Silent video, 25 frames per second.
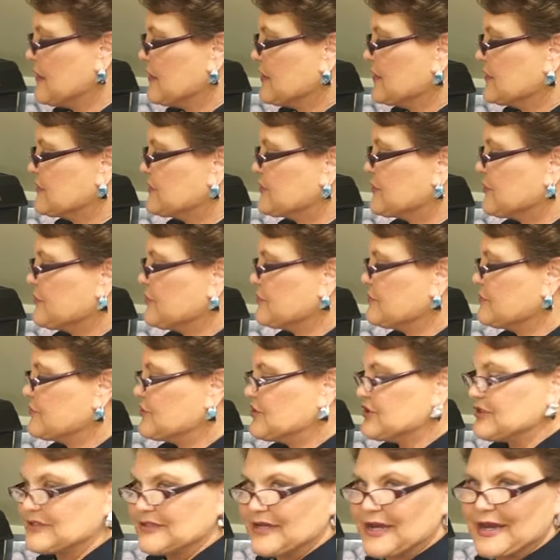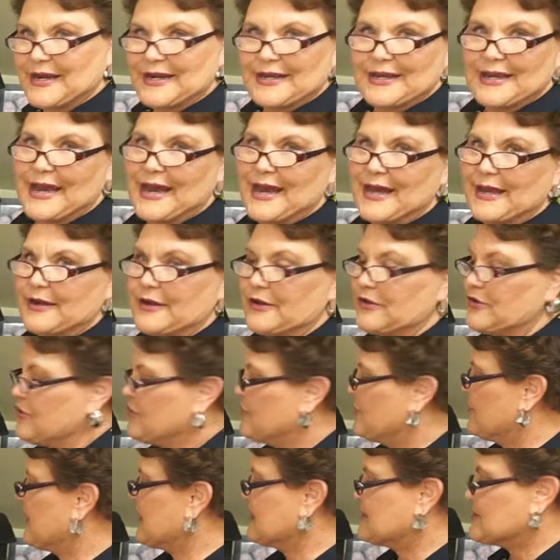So just kind of guide it. You're
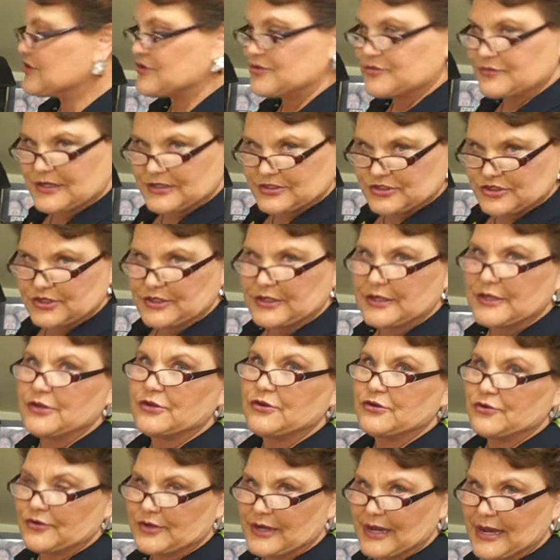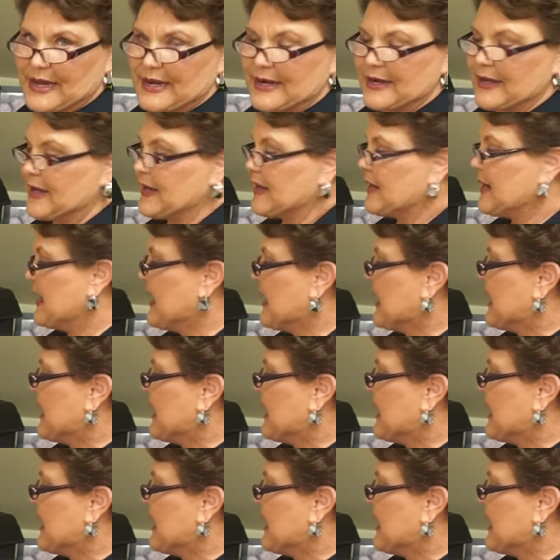not stretching it, you're guiding it.